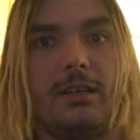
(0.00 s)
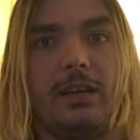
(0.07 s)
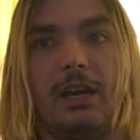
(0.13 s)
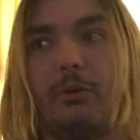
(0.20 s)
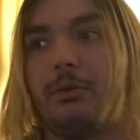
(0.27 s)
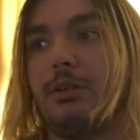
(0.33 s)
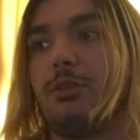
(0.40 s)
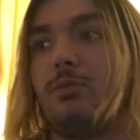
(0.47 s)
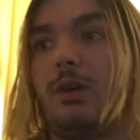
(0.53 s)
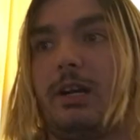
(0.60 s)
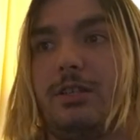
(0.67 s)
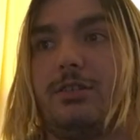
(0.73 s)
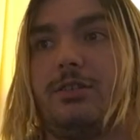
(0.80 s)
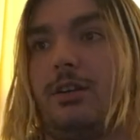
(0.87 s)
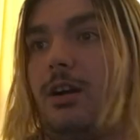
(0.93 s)
And when you
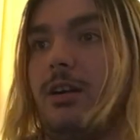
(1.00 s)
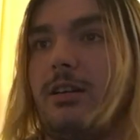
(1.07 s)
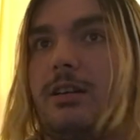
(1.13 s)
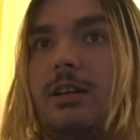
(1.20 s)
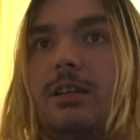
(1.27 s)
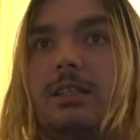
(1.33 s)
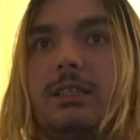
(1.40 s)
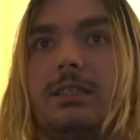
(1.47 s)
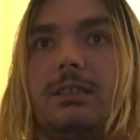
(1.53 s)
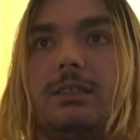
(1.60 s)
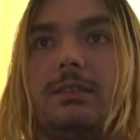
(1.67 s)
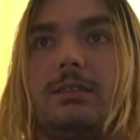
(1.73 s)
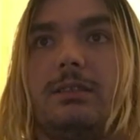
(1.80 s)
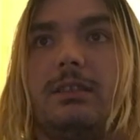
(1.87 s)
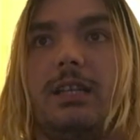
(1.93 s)
watch Dark,
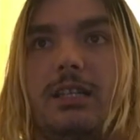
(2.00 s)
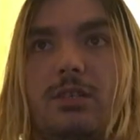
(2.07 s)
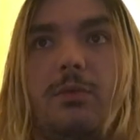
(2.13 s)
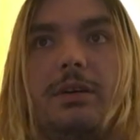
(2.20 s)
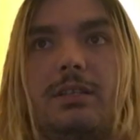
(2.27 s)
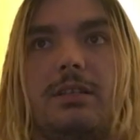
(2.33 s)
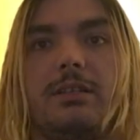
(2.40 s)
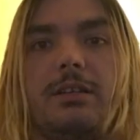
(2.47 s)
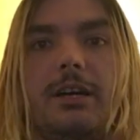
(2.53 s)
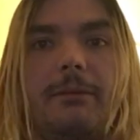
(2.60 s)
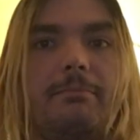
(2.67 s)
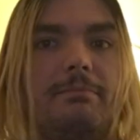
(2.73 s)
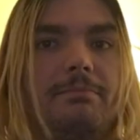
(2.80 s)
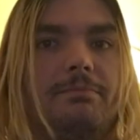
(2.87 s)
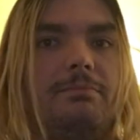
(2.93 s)
that's a waste of time.